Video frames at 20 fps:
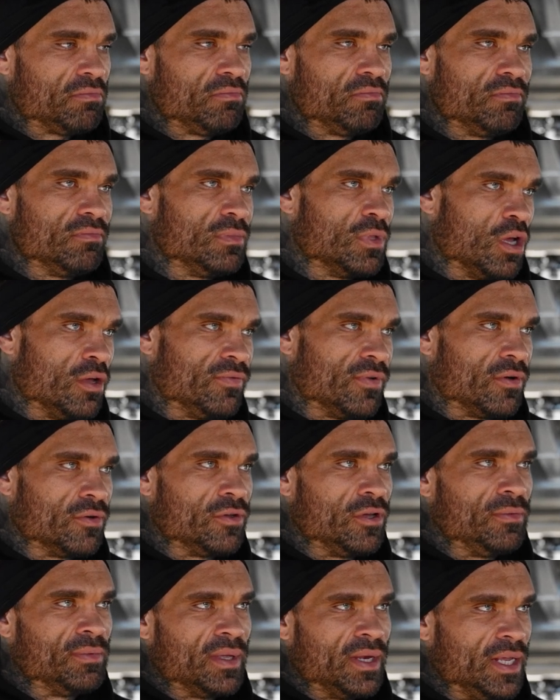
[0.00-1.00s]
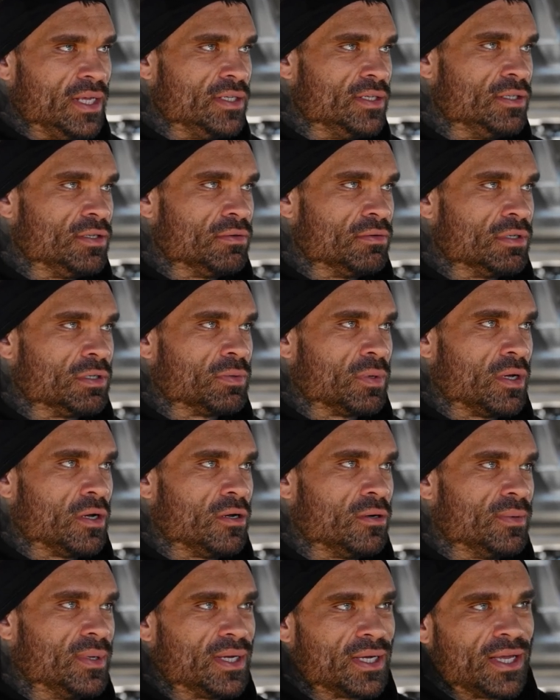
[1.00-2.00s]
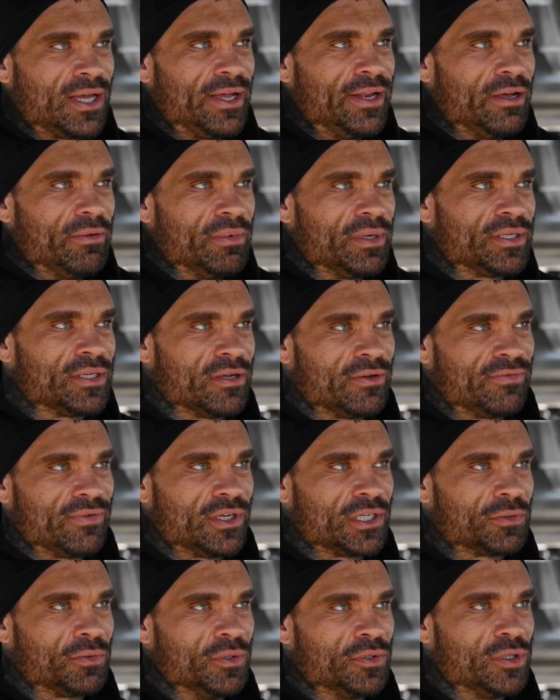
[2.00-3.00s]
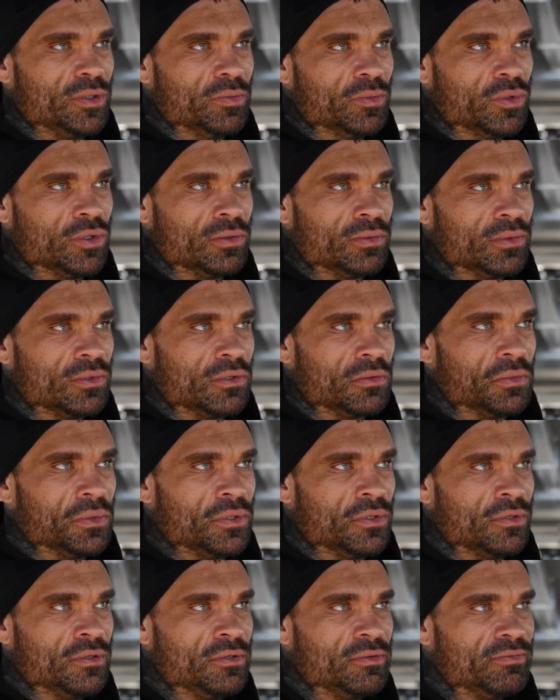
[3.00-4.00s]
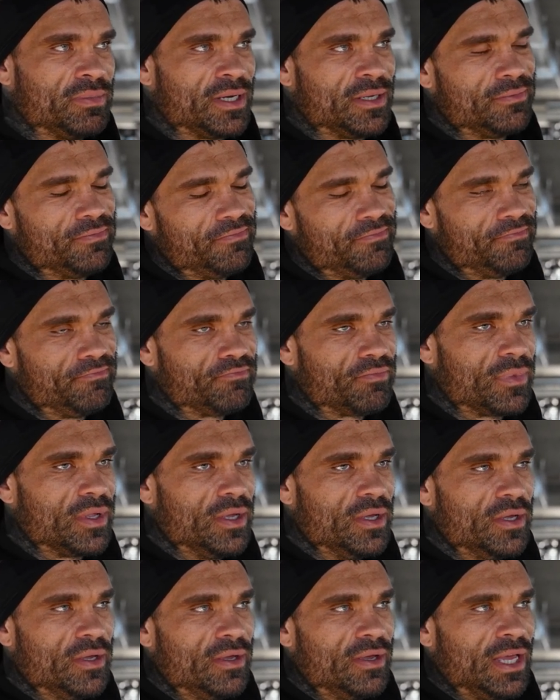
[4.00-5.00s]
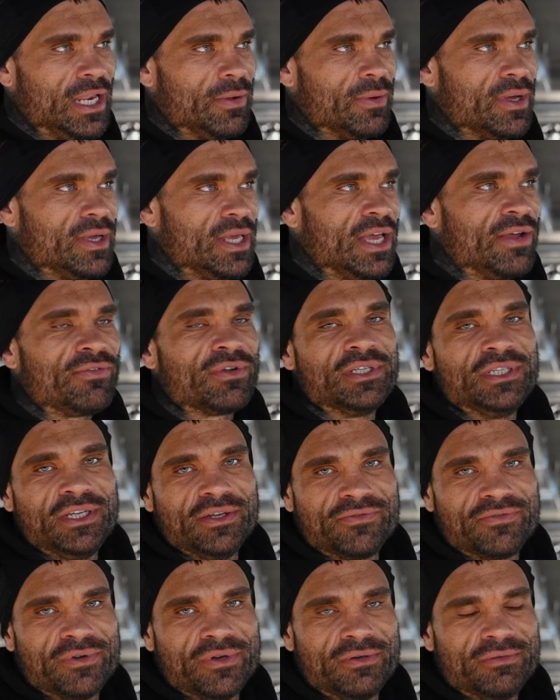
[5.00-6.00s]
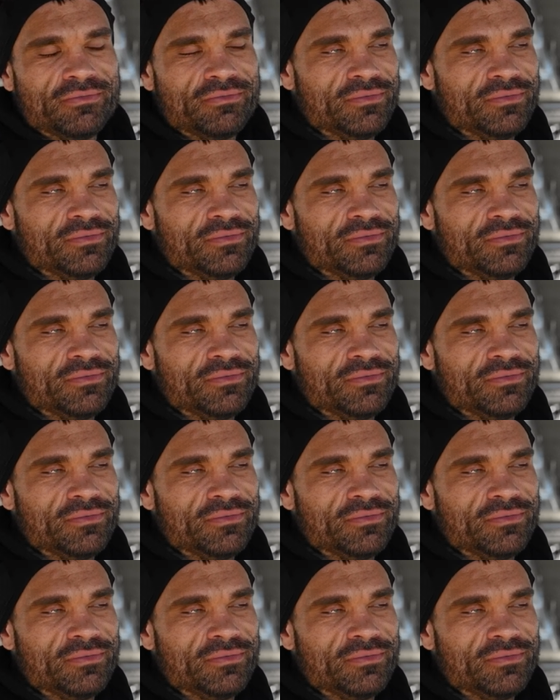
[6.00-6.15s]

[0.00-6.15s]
low volume, then ease into it as well, but I can't help myself. I just want to do more and more and more. But anyway, everyone's different.